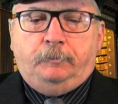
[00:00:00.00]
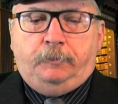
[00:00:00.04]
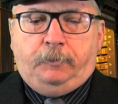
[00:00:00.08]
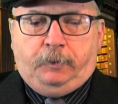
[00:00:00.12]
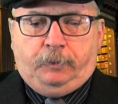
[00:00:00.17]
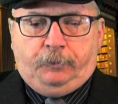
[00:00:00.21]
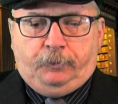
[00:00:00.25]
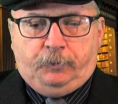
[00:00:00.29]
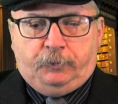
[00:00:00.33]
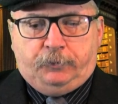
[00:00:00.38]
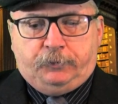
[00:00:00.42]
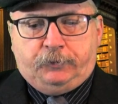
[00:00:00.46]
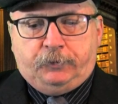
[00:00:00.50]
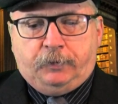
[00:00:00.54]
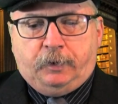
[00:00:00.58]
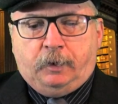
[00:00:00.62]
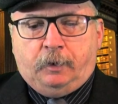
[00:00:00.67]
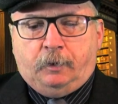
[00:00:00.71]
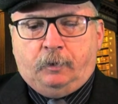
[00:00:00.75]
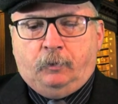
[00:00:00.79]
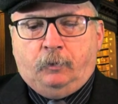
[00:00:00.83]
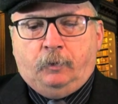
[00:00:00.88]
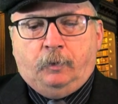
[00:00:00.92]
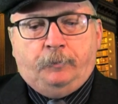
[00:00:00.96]
in the
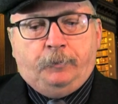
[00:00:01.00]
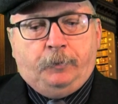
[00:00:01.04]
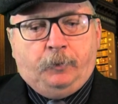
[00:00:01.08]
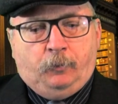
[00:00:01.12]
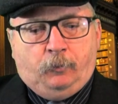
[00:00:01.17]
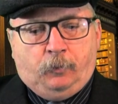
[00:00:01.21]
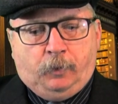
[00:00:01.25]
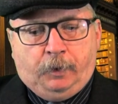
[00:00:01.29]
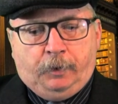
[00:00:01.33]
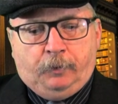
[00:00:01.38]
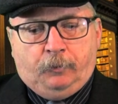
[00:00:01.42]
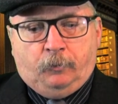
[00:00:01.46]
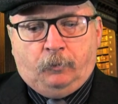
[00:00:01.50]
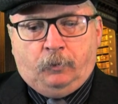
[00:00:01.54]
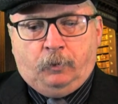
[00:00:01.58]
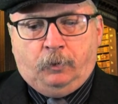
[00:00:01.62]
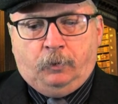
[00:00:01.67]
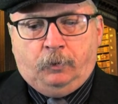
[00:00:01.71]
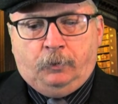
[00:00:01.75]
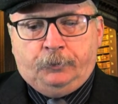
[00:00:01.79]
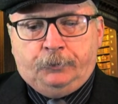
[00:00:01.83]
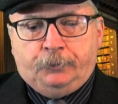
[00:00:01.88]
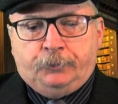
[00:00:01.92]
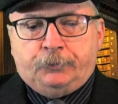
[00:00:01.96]
shadow of the White
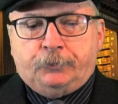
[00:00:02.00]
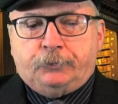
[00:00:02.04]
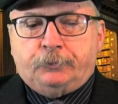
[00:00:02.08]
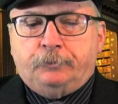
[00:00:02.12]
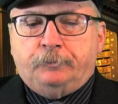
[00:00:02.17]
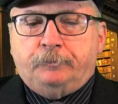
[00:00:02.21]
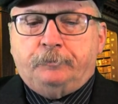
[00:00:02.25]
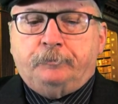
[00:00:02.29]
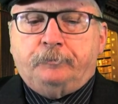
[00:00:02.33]
Rose.